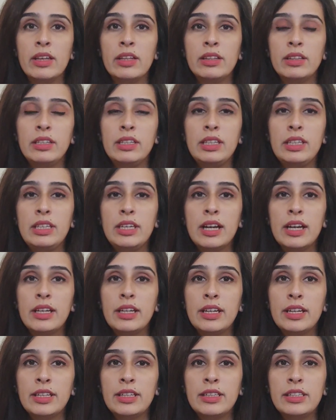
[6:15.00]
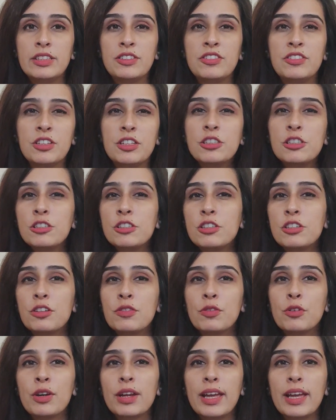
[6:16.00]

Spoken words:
The EIN is necessary for